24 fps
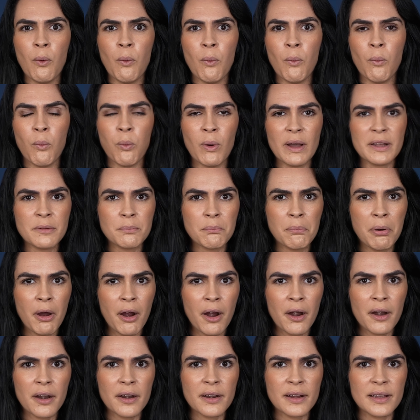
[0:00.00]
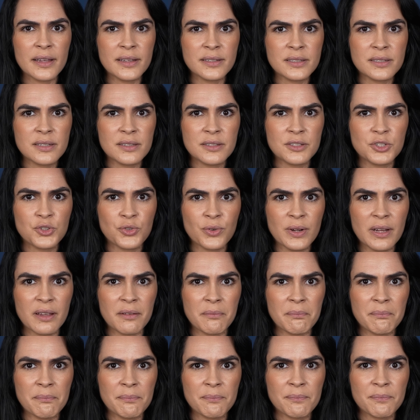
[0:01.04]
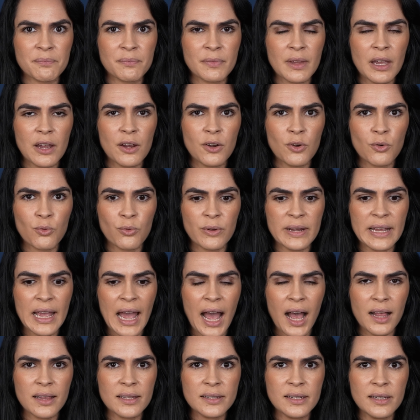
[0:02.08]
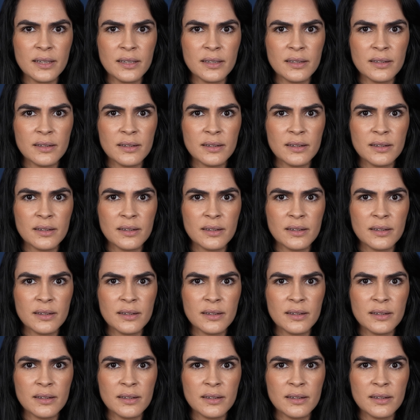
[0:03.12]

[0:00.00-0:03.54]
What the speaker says: What part is the dream? Reality?